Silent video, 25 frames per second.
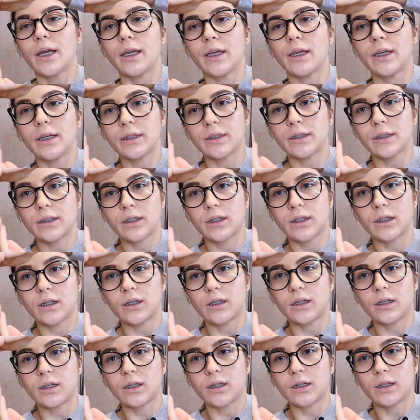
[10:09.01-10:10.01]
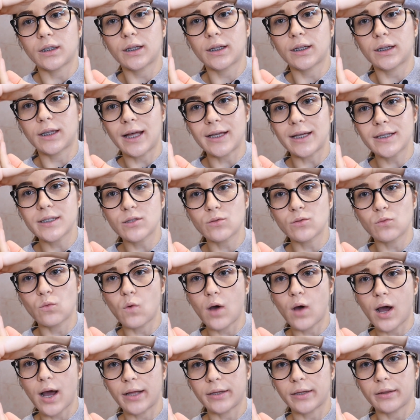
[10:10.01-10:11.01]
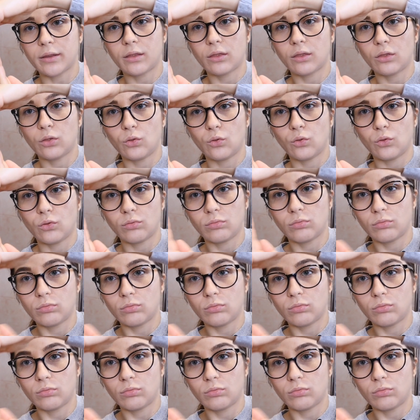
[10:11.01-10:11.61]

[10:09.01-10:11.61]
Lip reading: In class 1,